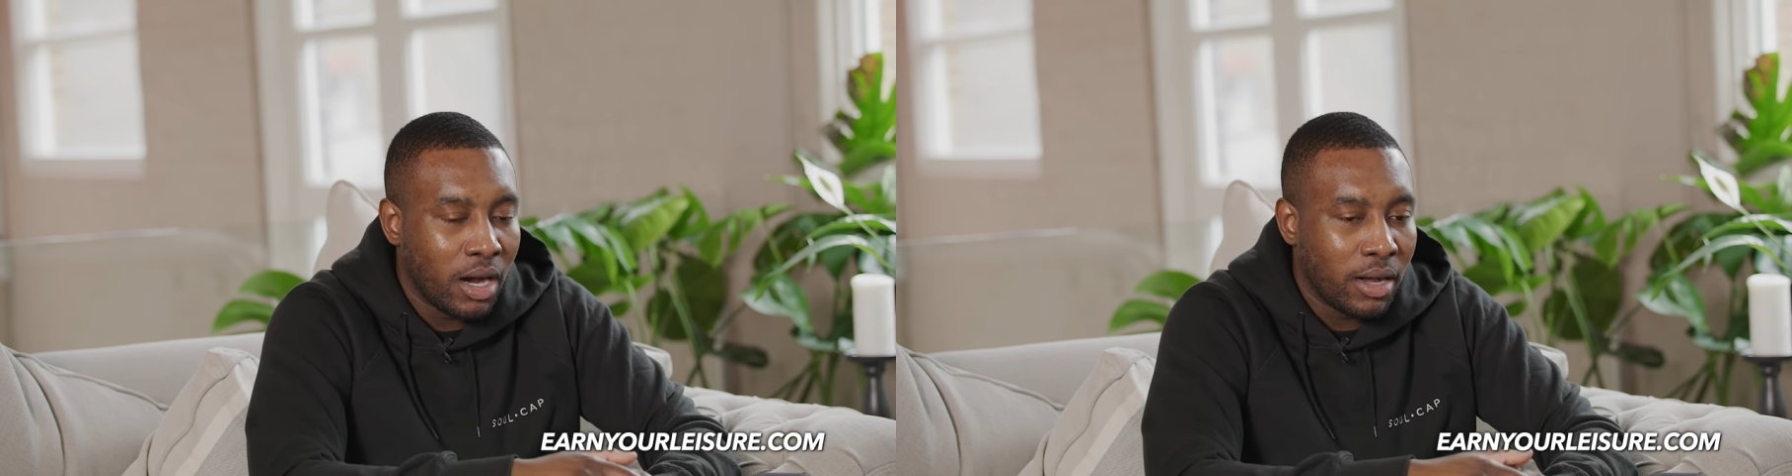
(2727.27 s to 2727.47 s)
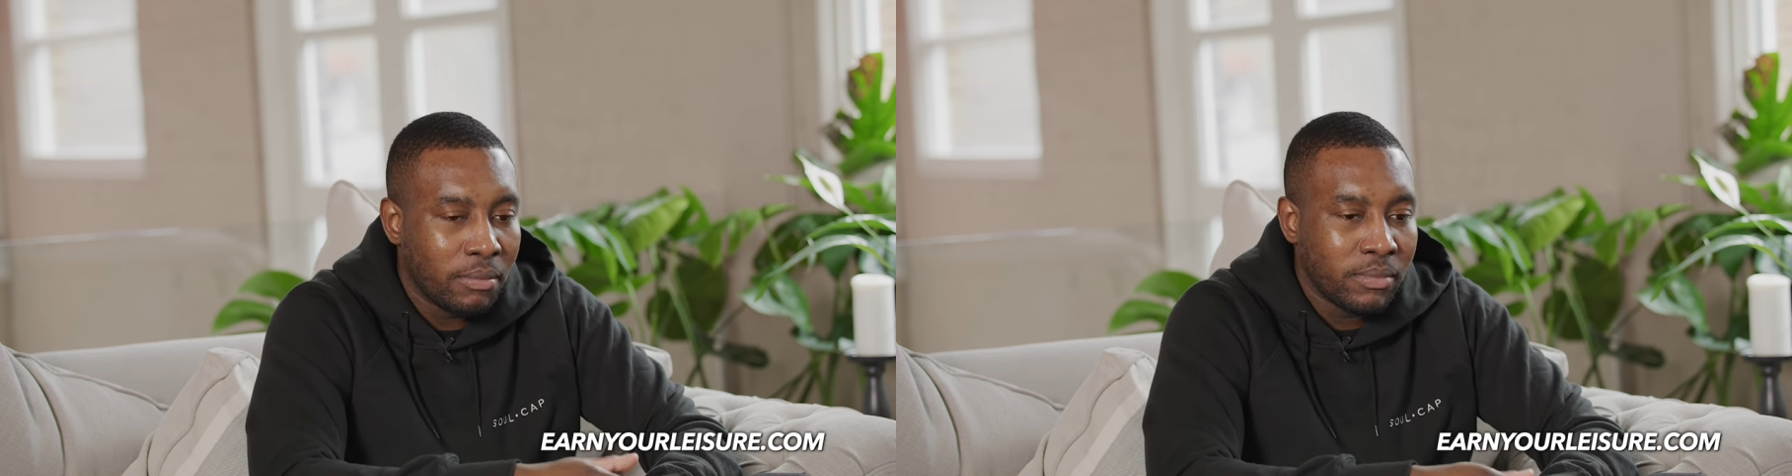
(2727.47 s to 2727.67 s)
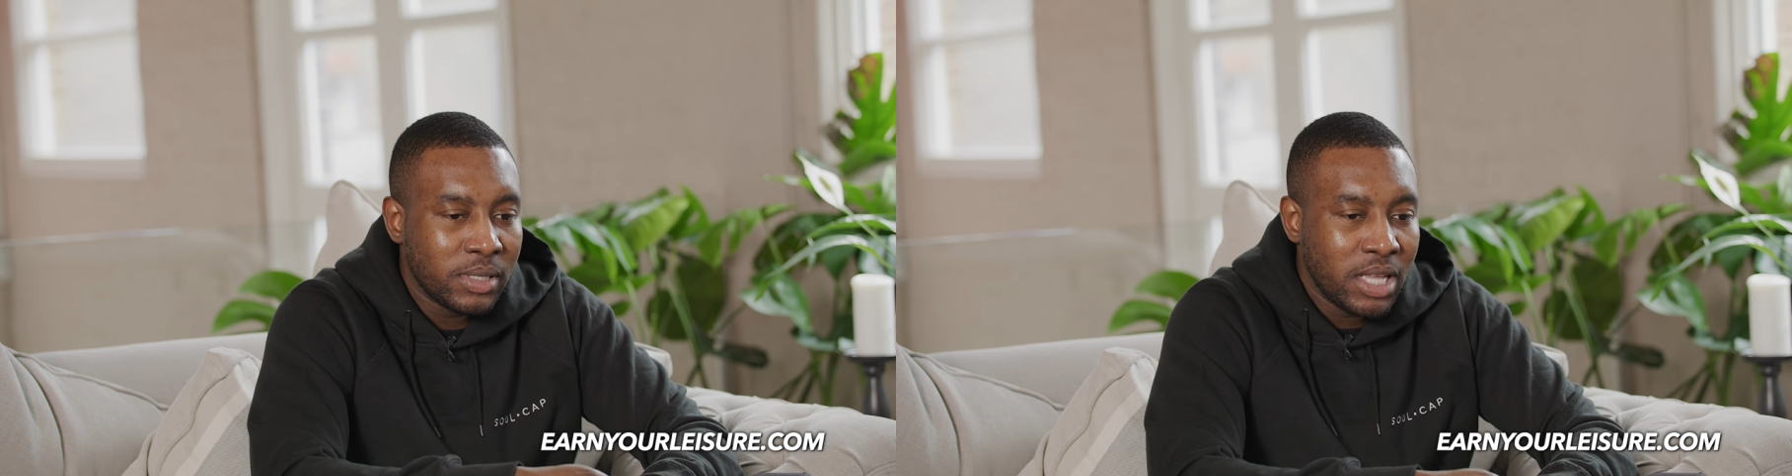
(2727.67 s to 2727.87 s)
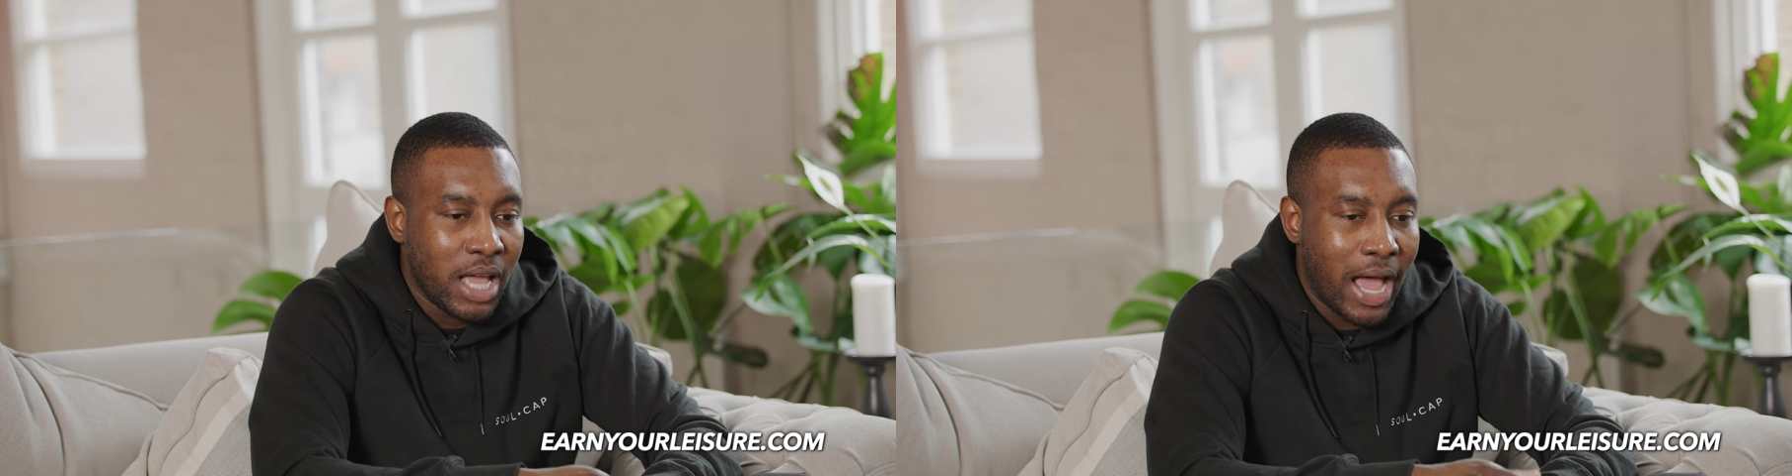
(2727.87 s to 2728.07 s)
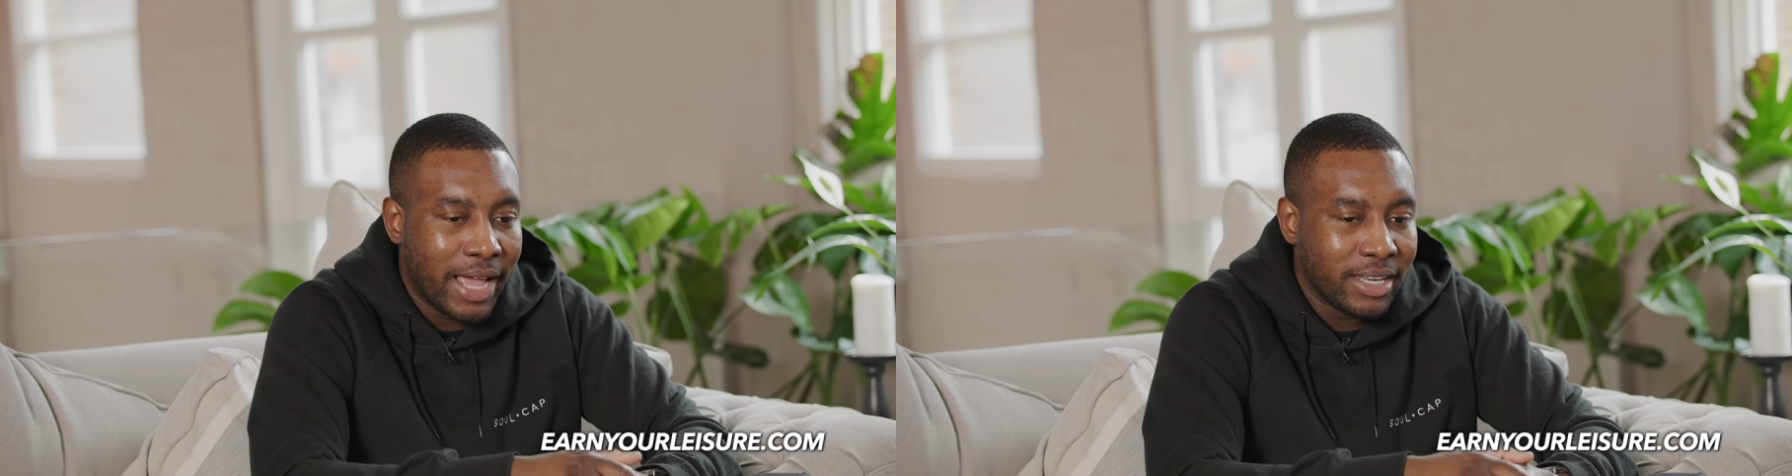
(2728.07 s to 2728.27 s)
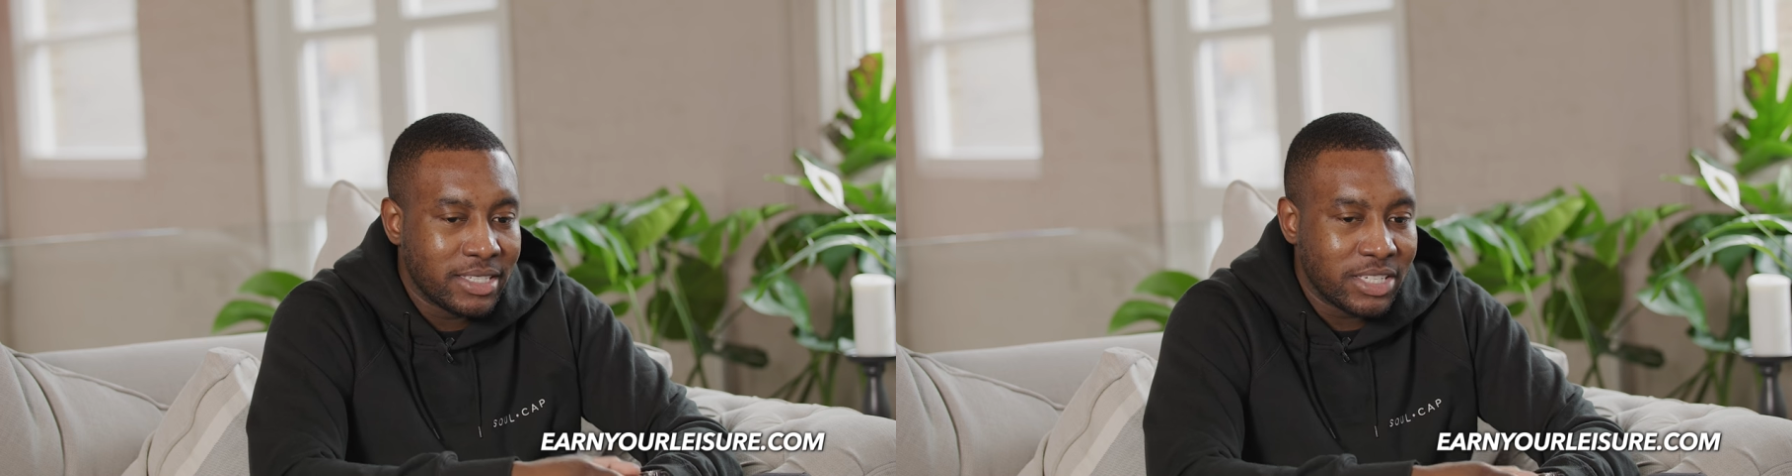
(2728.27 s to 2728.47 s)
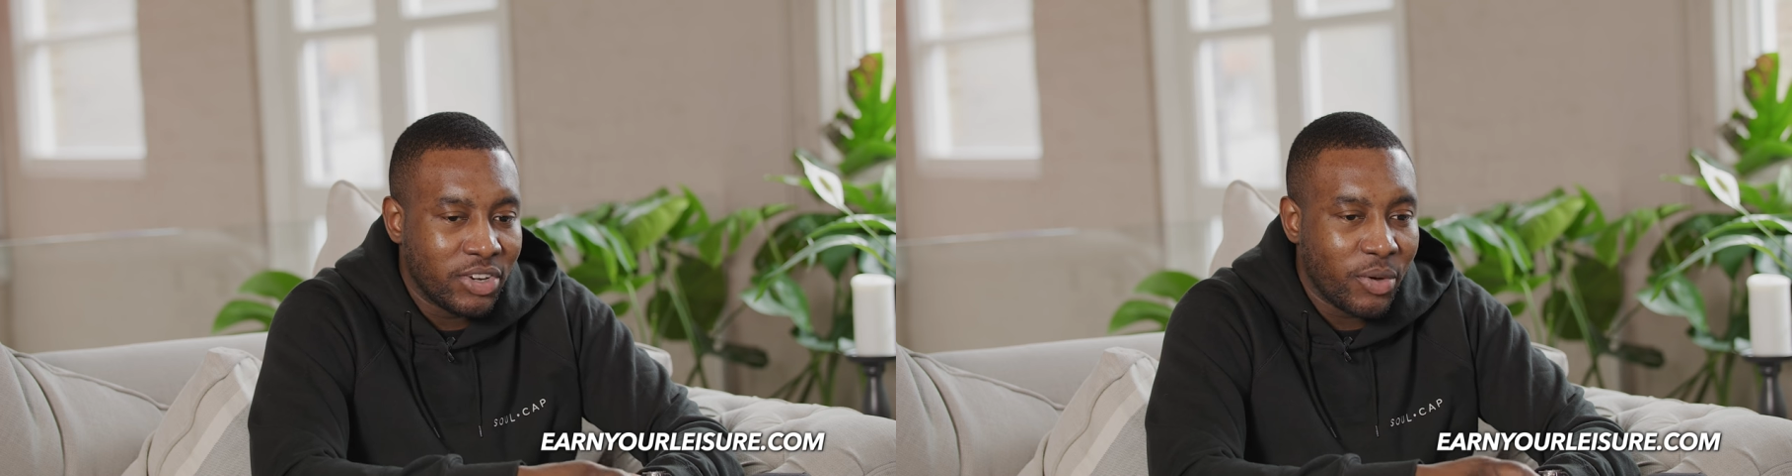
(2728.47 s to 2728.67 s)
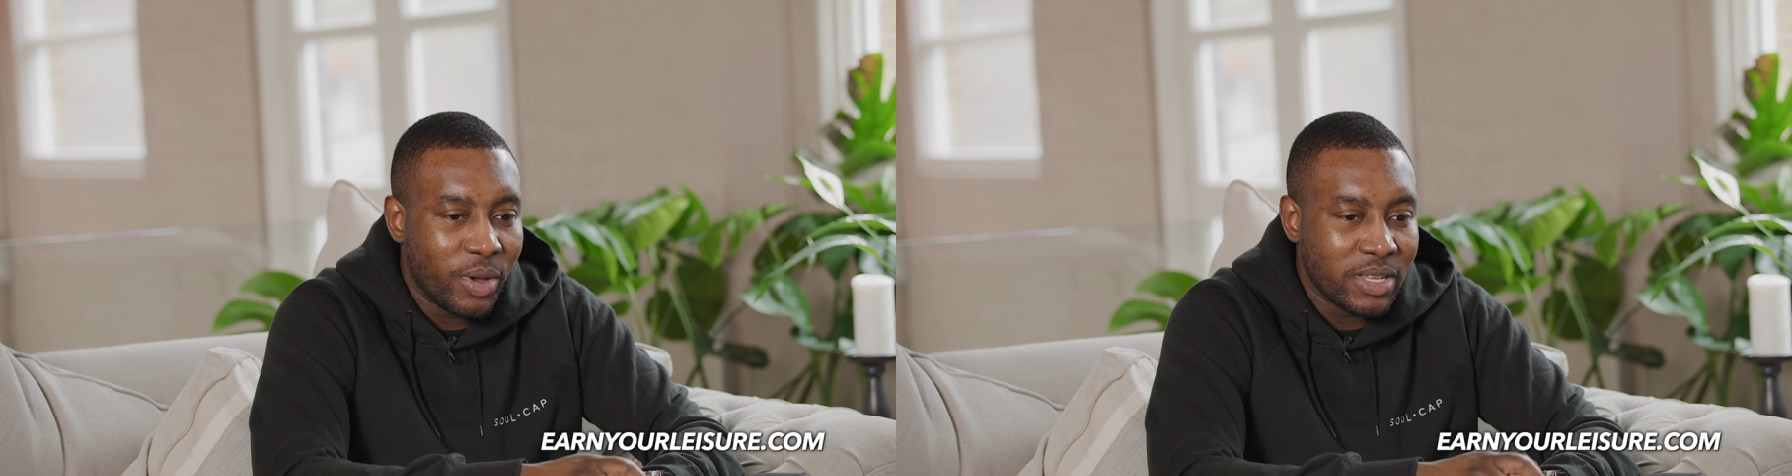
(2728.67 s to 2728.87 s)
Um, and
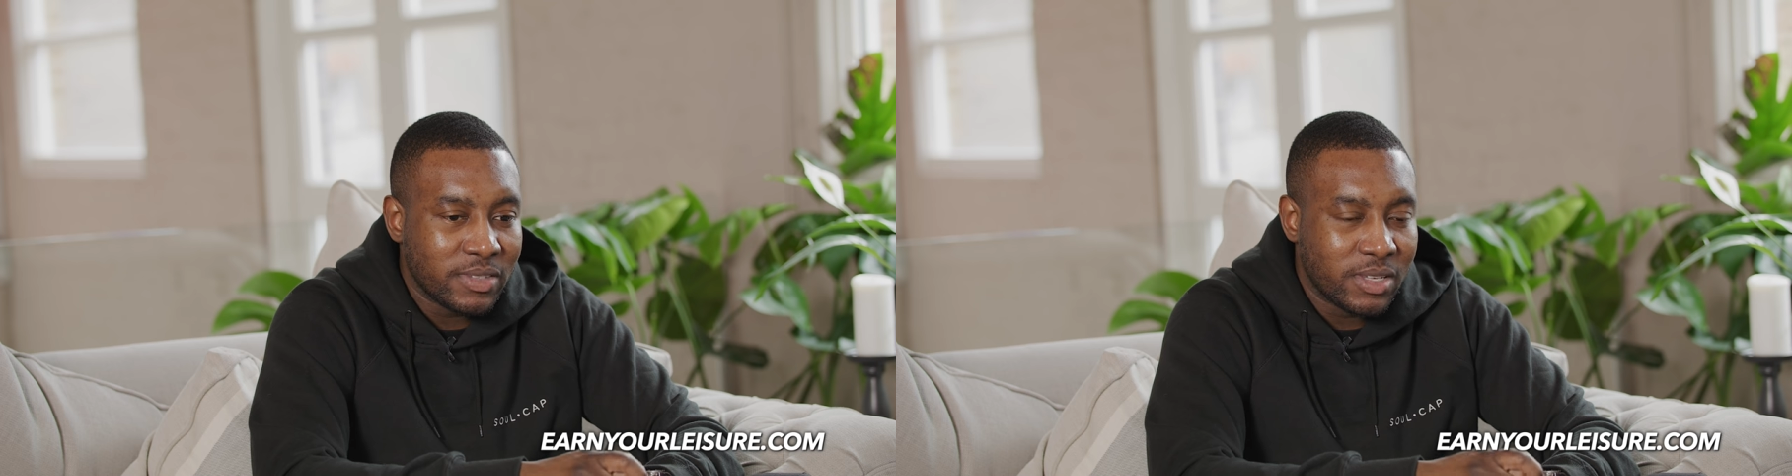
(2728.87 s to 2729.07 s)
you know,